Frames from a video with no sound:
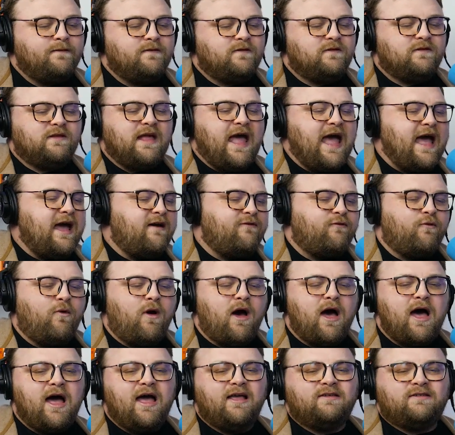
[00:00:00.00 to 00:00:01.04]

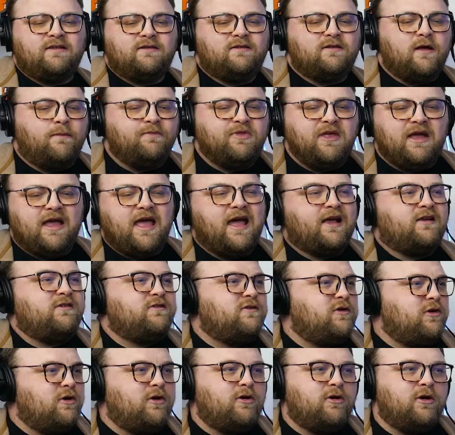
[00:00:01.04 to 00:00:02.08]
staff-wise, something
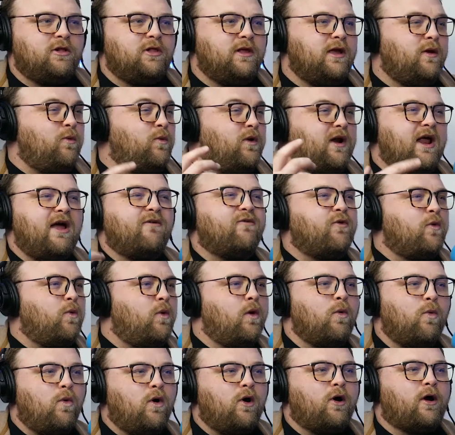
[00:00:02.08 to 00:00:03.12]
externally, whatever
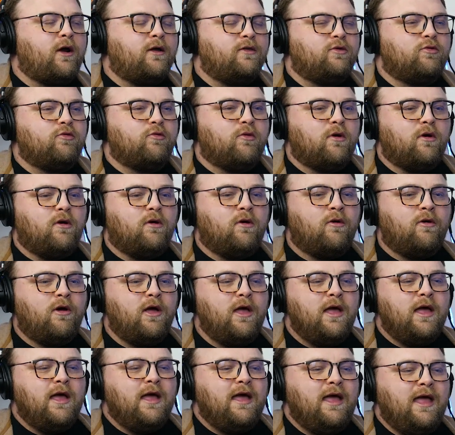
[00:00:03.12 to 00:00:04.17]
we're working through,
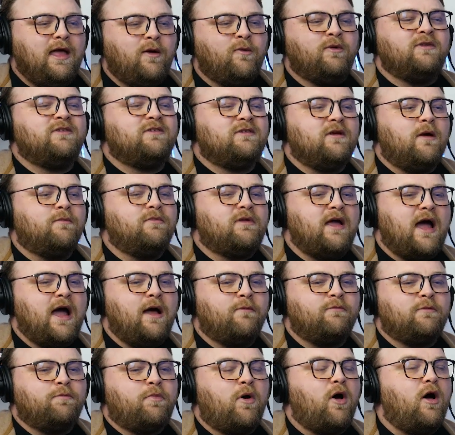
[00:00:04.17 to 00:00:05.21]
he would
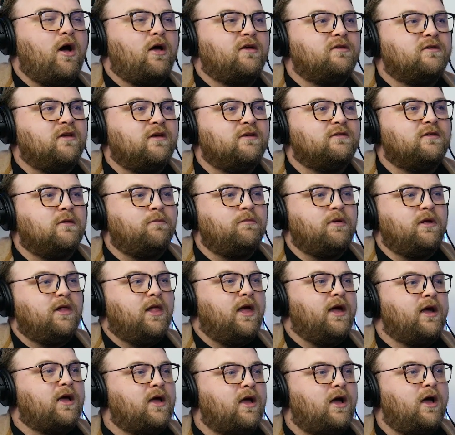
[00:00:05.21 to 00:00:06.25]
sometimes pause us and be
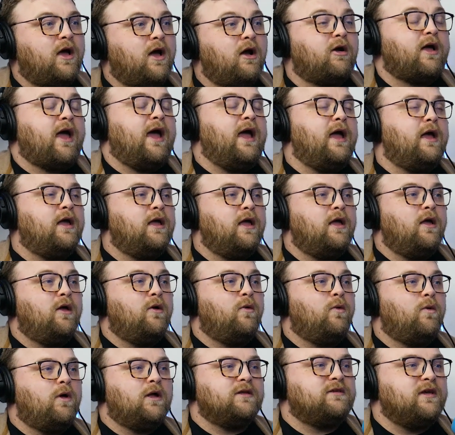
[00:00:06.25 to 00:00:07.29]
like, okay,
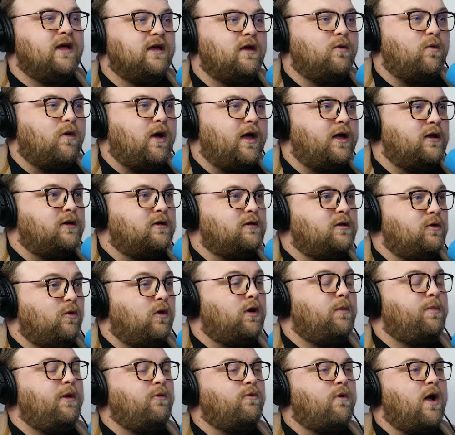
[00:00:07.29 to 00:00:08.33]
well, I'll tell you what. Do you
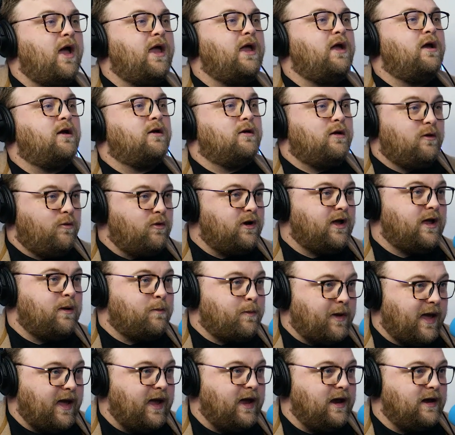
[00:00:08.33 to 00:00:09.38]
want to be right or do you want to
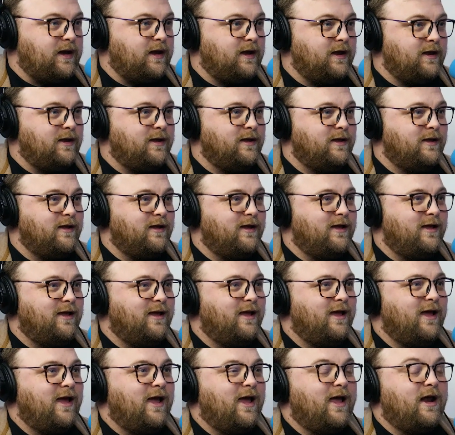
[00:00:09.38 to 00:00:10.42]
get paid?
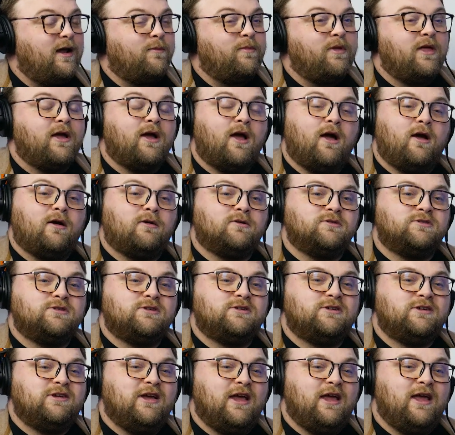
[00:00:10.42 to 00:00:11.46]
And I'd be like, oh,
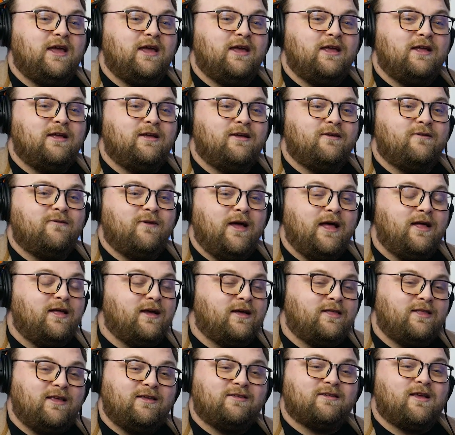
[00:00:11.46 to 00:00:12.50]
shit. Well,
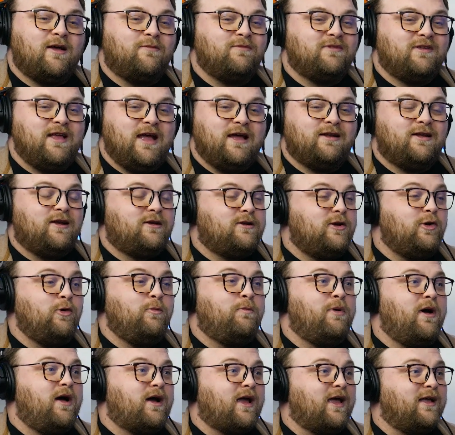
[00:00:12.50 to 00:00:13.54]
like, this comes down to
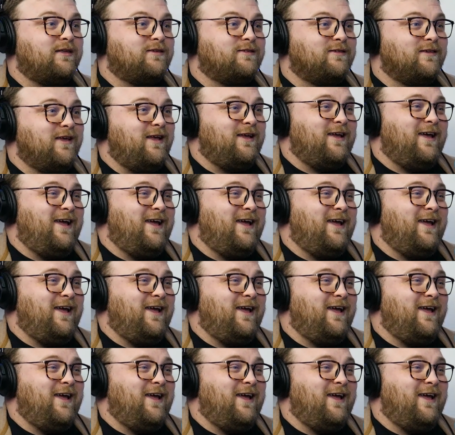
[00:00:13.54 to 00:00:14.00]
two buckets.